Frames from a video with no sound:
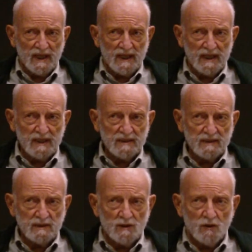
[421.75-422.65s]
in,
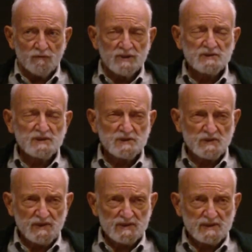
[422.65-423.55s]
for instance,
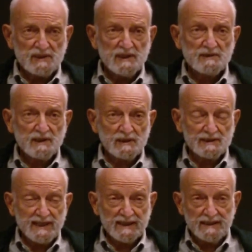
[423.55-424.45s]
the statistical
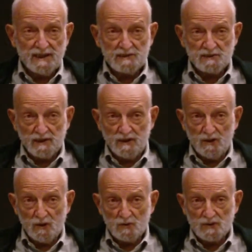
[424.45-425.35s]
techniques that are
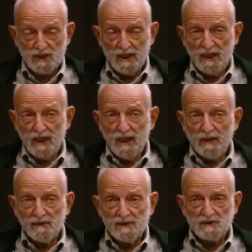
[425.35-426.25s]
used,
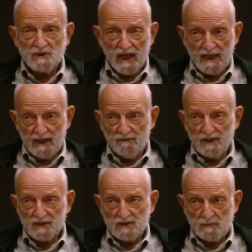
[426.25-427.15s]
the design of an
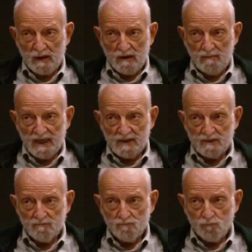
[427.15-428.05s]

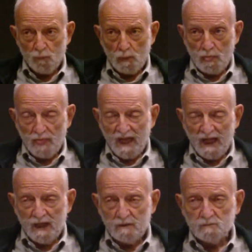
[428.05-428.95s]
experiment.
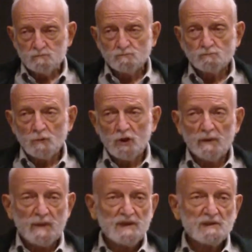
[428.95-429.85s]
Look
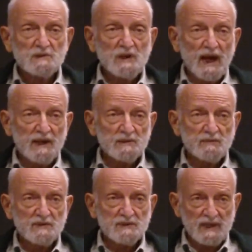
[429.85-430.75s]
at the size of
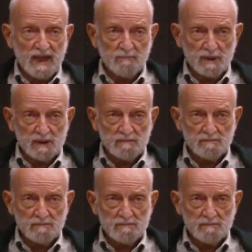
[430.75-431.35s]
the sample.